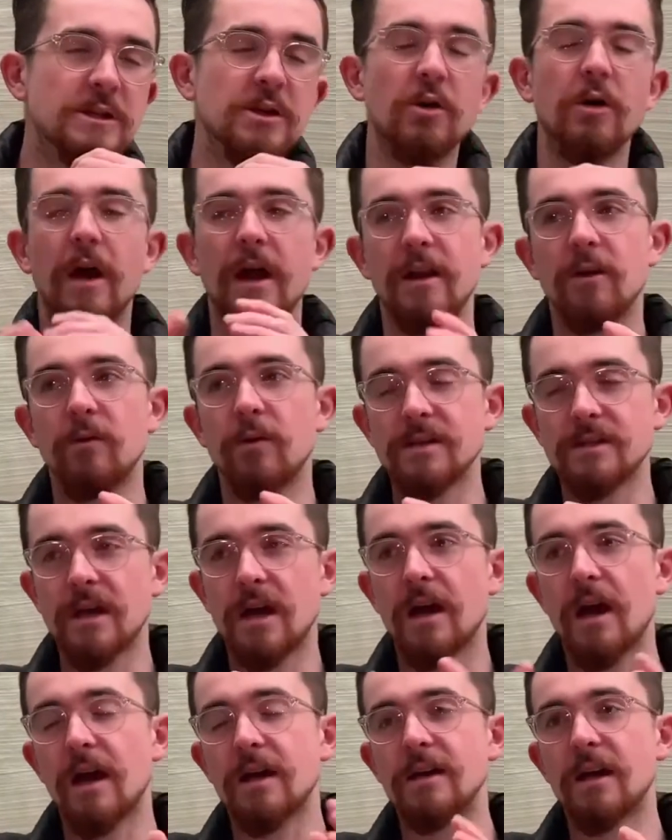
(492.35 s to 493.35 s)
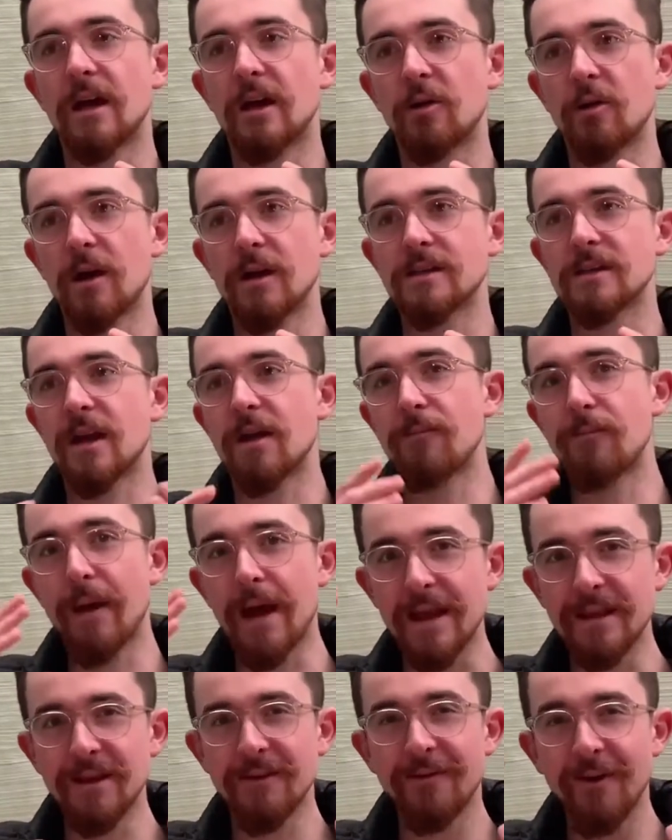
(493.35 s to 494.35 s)
So anyways, I digress. I
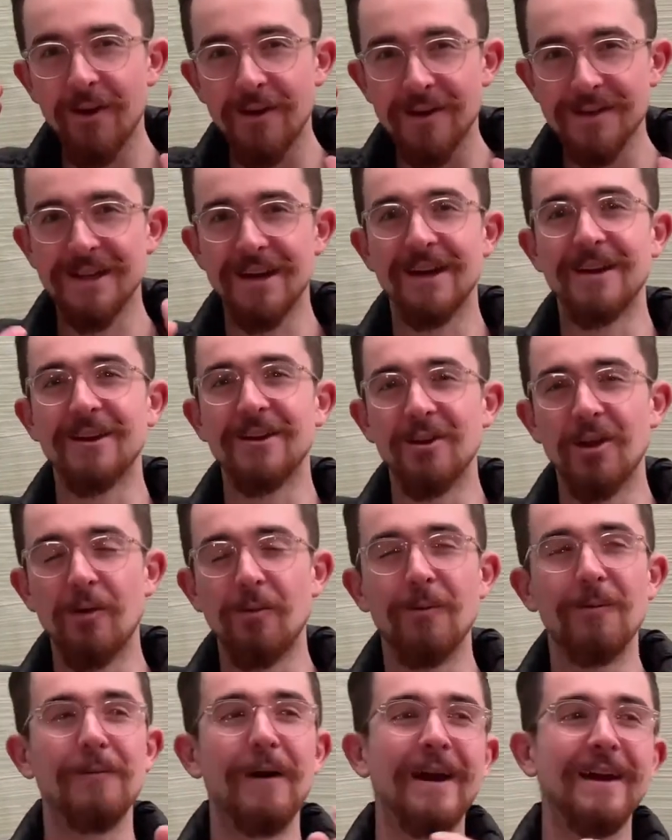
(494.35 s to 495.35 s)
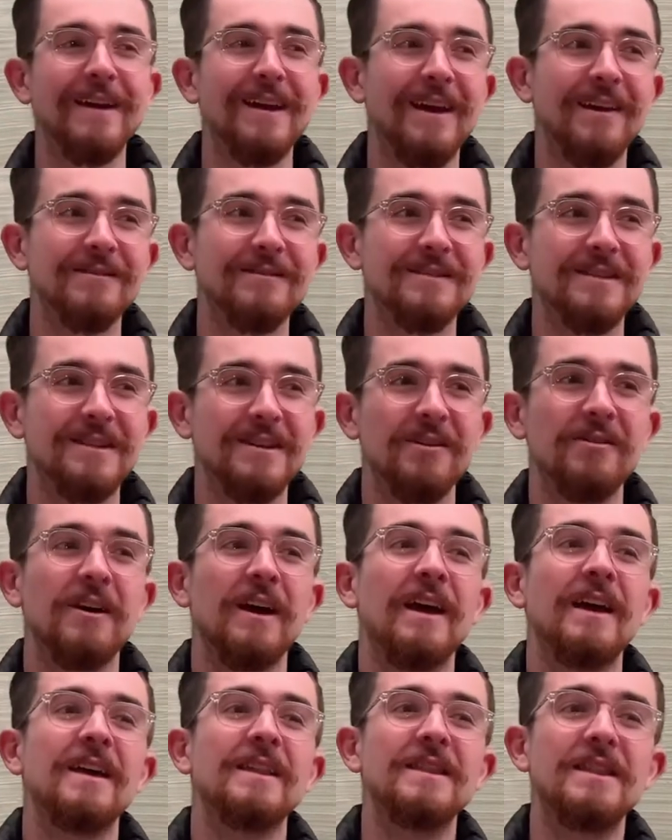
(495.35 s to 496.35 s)
mainly focus on global bank accounts,
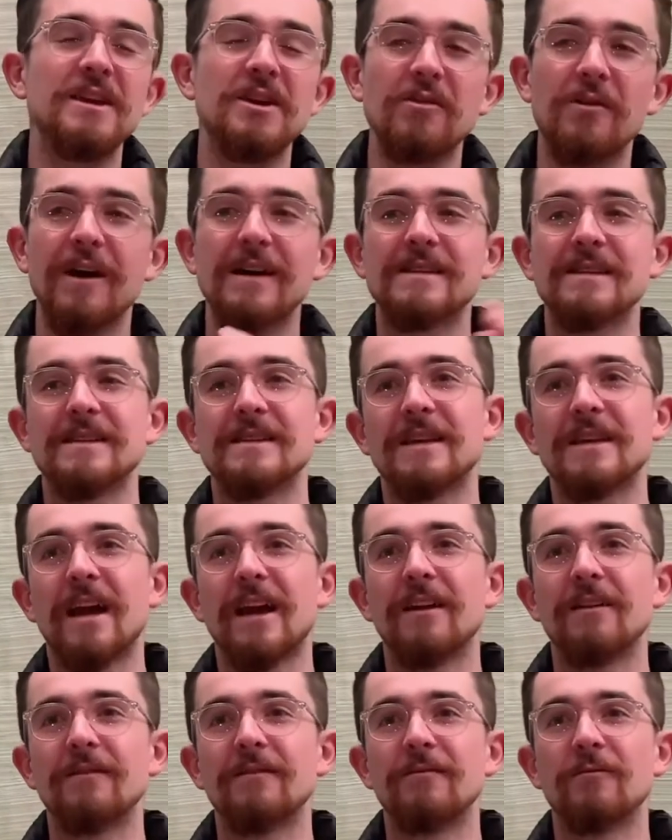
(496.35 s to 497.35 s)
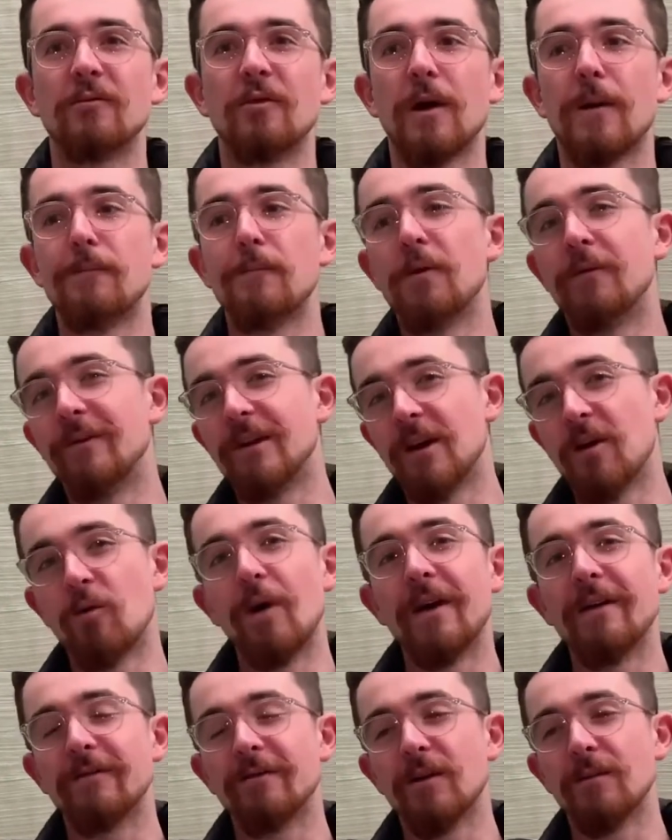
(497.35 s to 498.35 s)
so the US is kind of where I'm moving
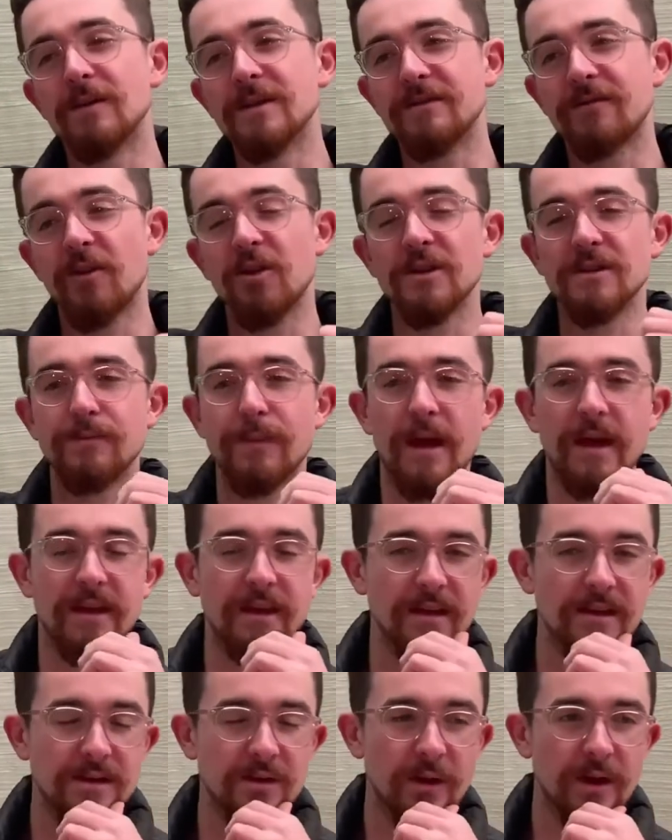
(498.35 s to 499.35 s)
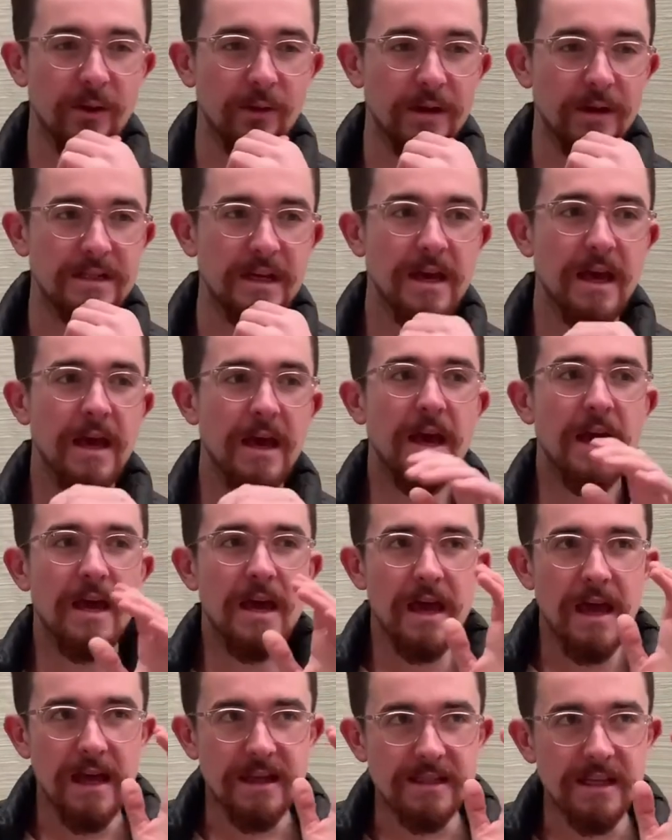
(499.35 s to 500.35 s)
away from as far as banking. So anyways,
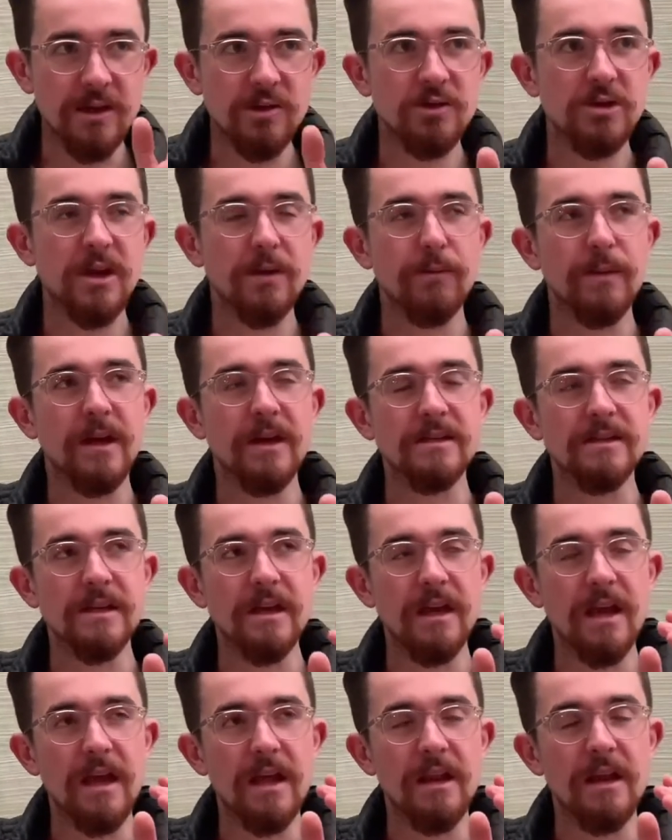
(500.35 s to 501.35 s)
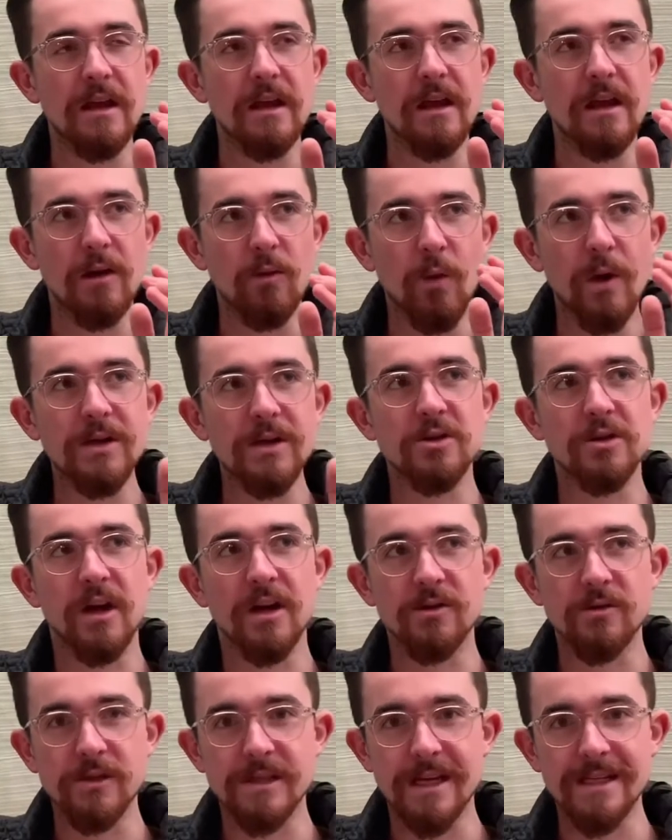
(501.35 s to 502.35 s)
it's interesting because in Western
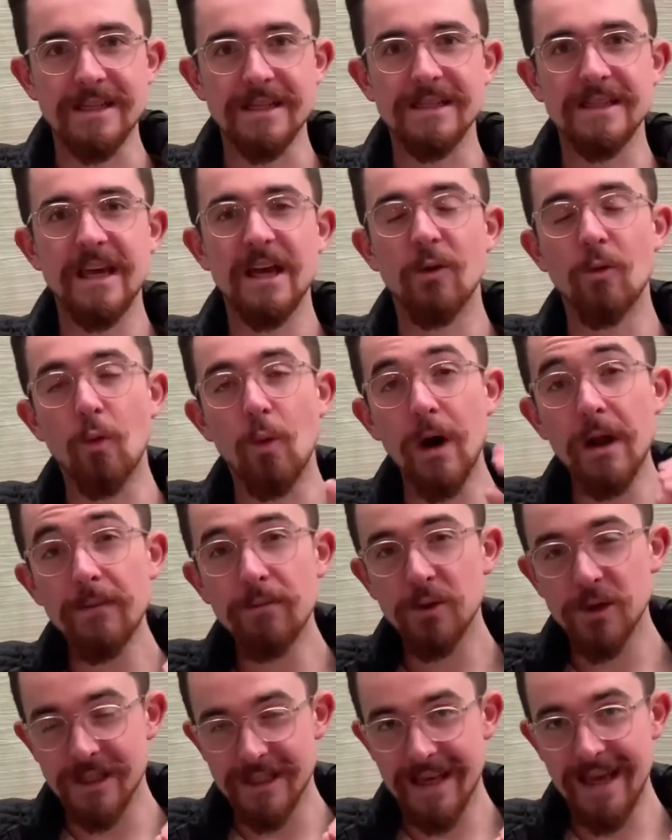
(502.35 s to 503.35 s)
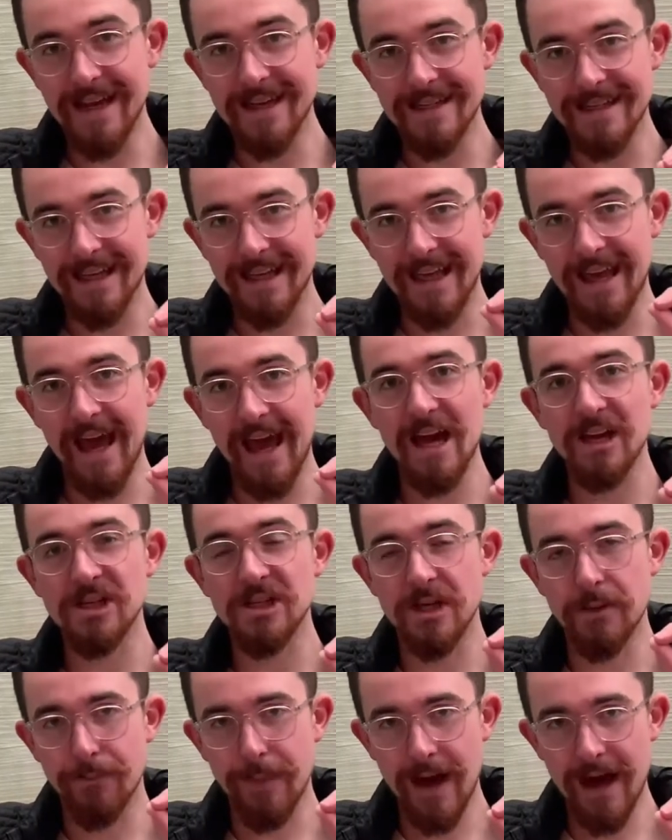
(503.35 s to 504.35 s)
countries, as I said, 1% cash
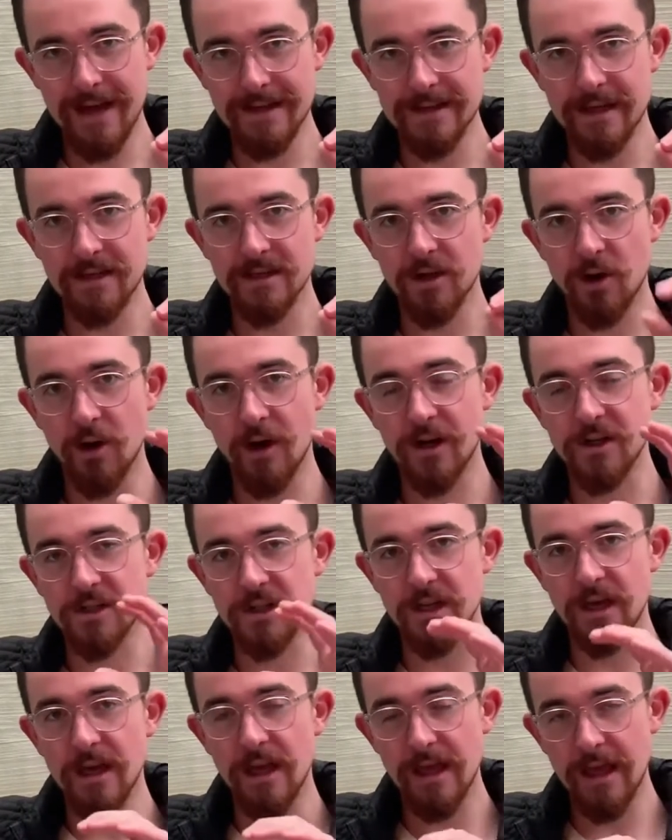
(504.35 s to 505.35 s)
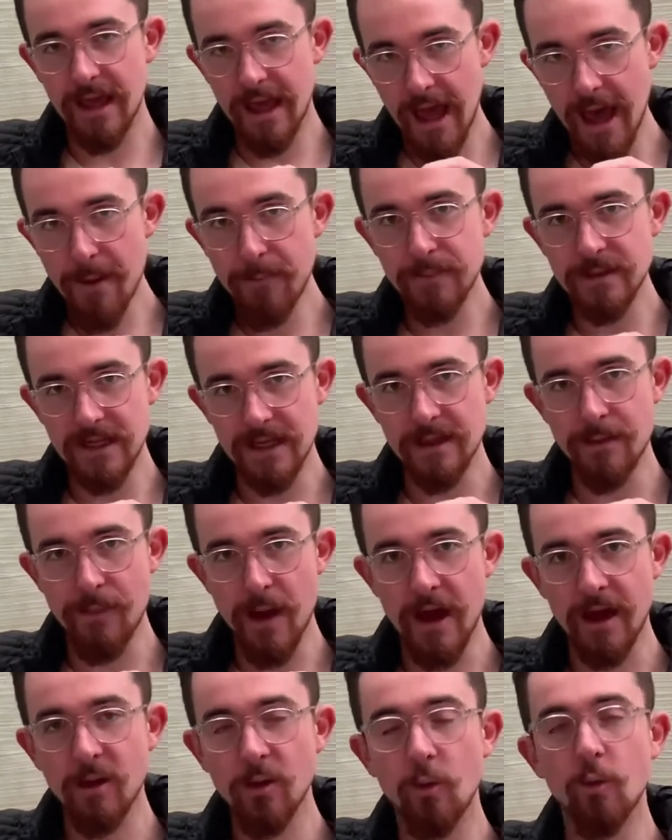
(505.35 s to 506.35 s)
deposits are actually kept in the
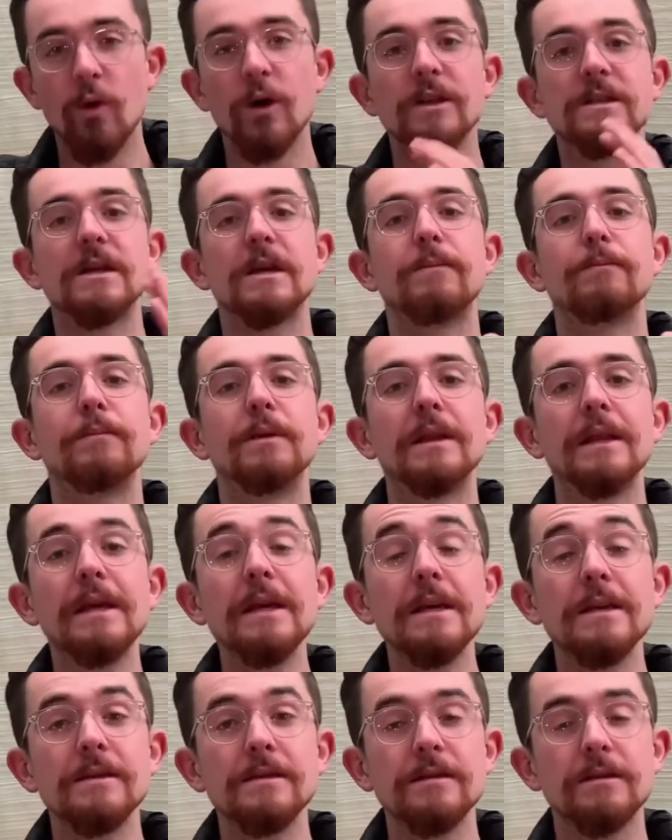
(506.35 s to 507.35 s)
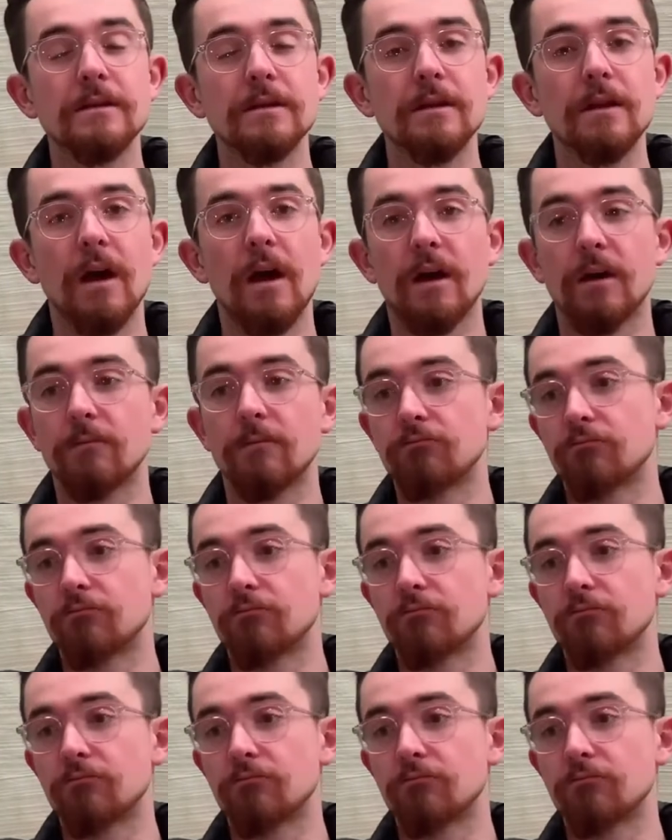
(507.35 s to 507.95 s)
bank, whereas in Belize, an